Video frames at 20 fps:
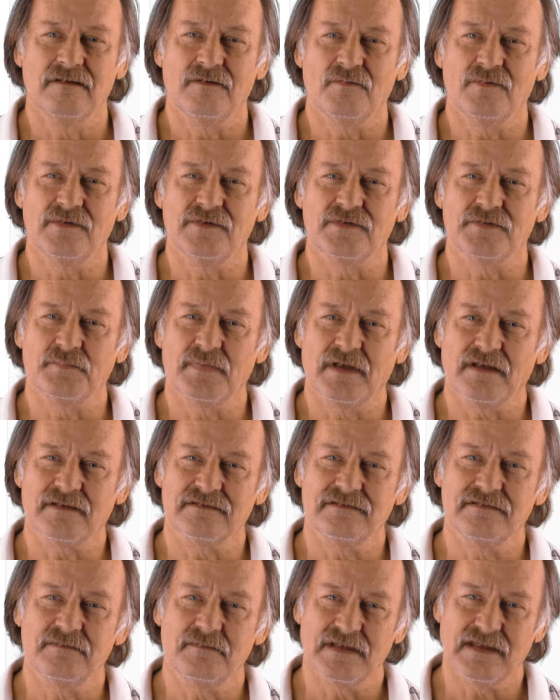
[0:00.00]

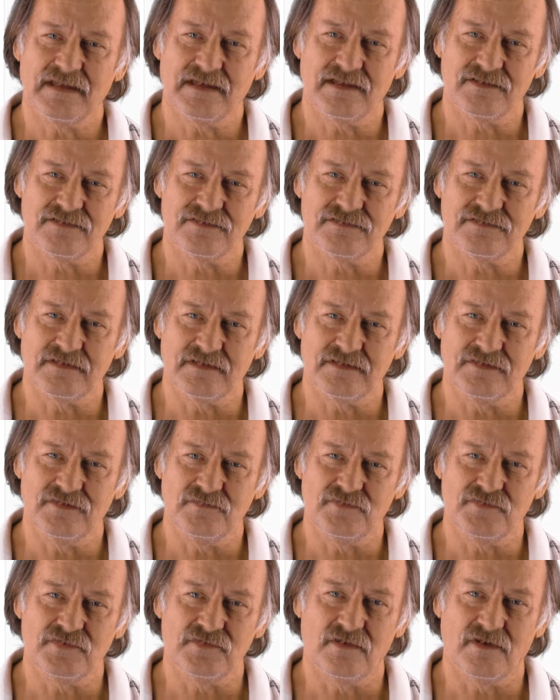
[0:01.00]
Respect demands that
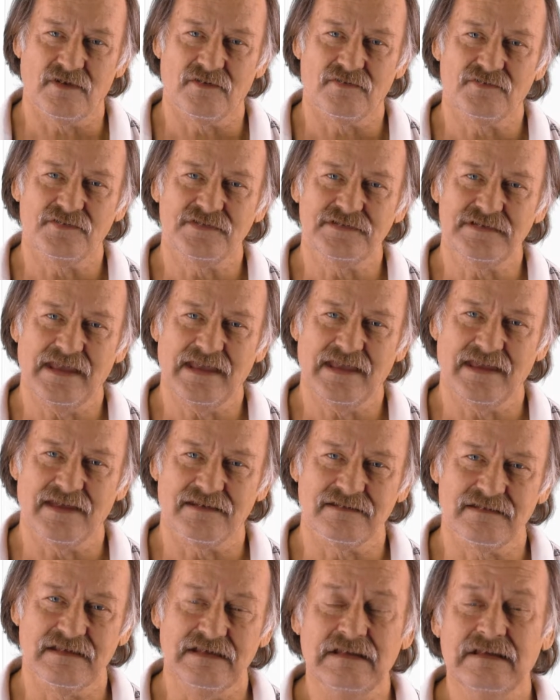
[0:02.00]
you should
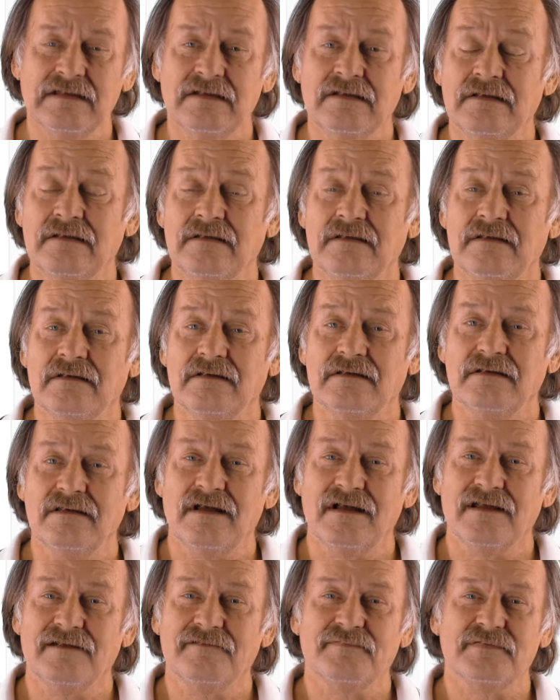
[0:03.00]
understand
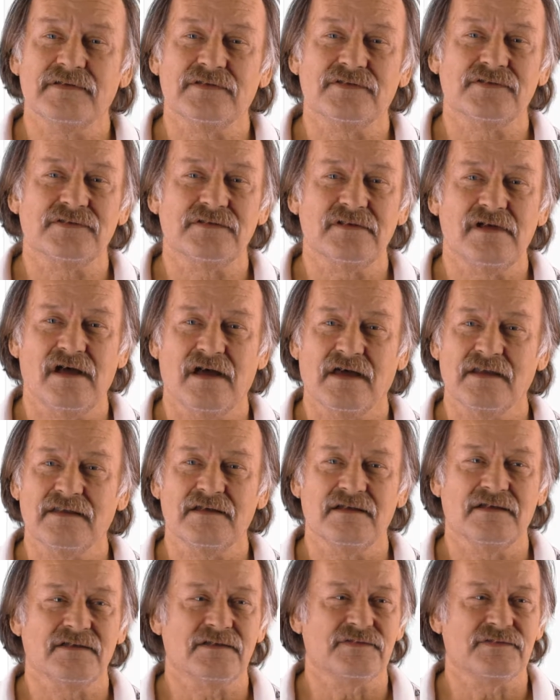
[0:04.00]
life is not
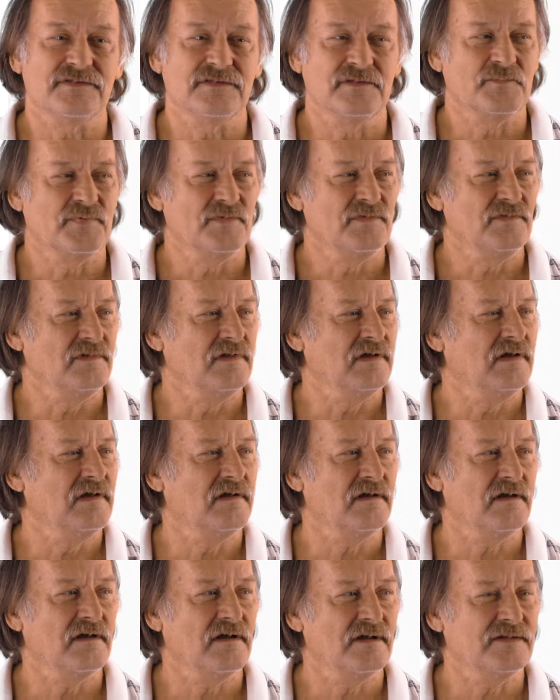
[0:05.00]
a simple
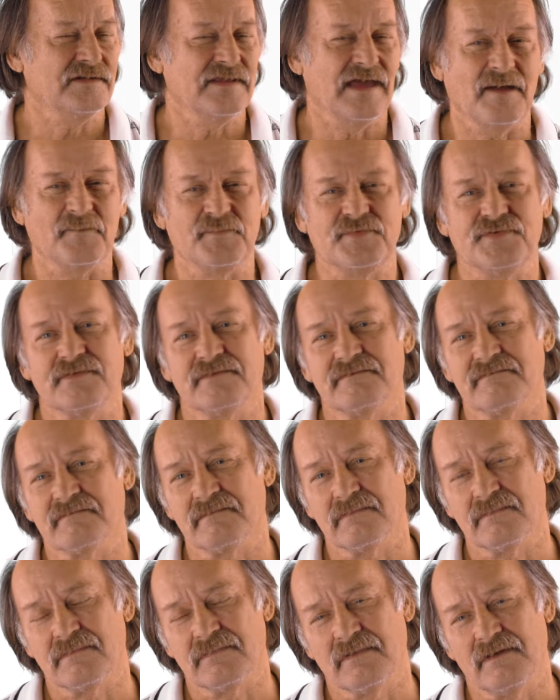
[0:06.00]
adaptation
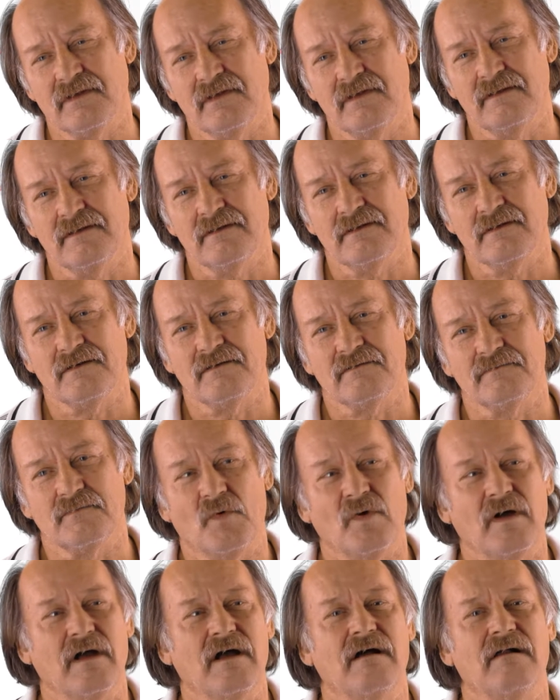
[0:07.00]
of,
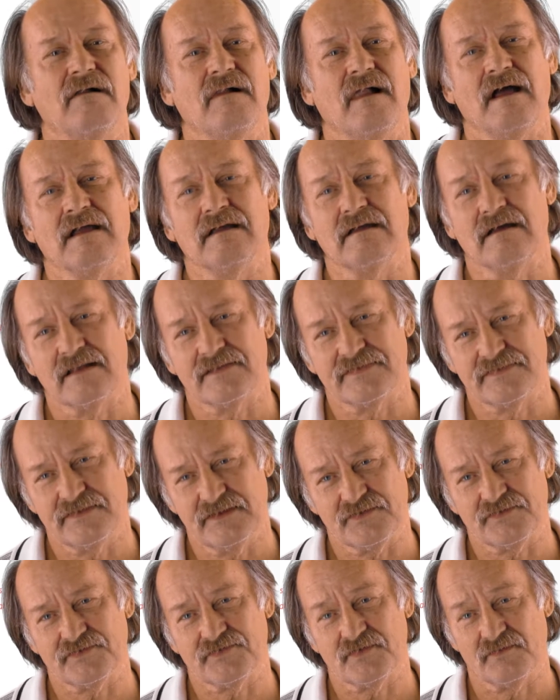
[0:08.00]
well, I got
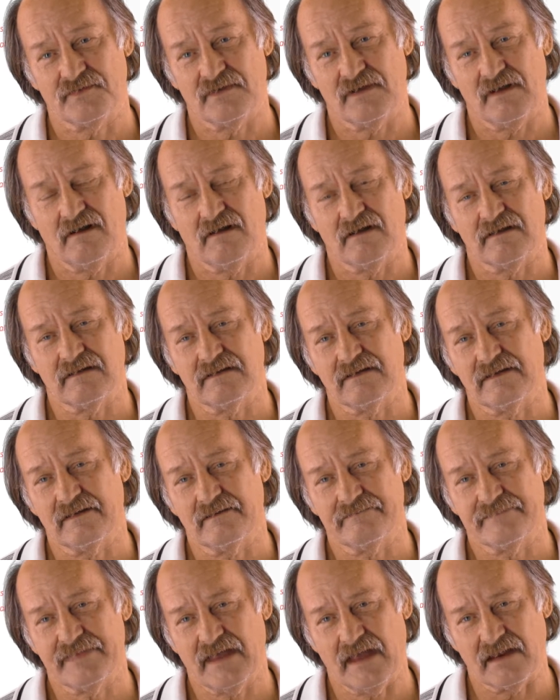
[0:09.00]
this, so now I can
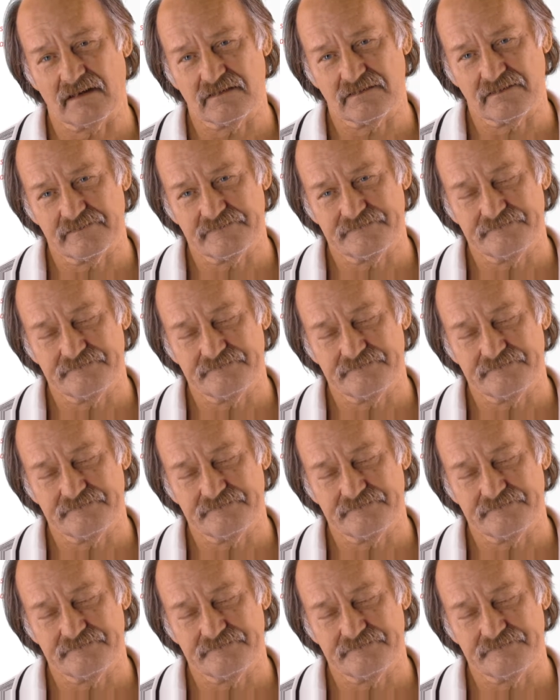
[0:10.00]
have that.